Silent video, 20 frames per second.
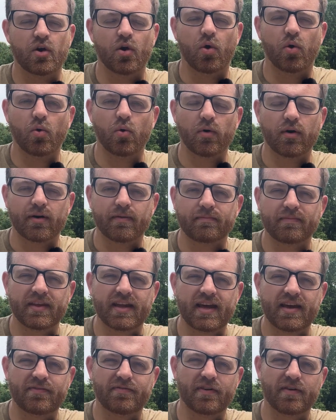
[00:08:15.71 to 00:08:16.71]
Or
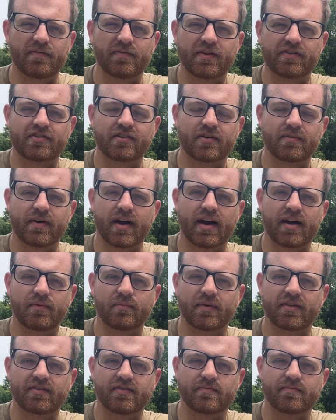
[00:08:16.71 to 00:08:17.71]
if you're fishing around
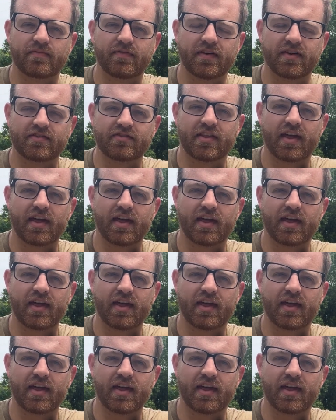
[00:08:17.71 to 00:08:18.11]
with some fish